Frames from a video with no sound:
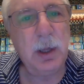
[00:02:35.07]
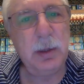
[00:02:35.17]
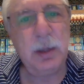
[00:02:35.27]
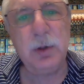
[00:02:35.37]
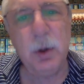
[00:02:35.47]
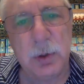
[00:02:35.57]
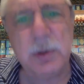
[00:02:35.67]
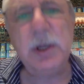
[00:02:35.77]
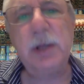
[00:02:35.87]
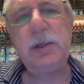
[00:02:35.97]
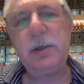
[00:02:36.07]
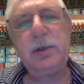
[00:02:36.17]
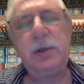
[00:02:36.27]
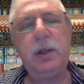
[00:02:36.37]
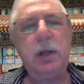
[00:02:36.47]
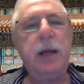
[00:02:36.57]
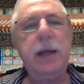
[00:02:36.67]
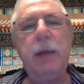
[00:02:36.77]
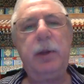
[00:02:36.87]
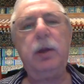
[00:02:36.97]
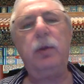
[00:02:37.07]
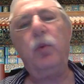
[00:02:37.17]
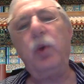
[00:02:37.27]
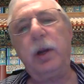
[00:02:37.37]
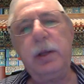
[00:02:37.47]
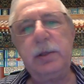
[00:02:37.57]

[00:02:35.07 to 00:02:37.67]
that don't do justice to the dynamic at work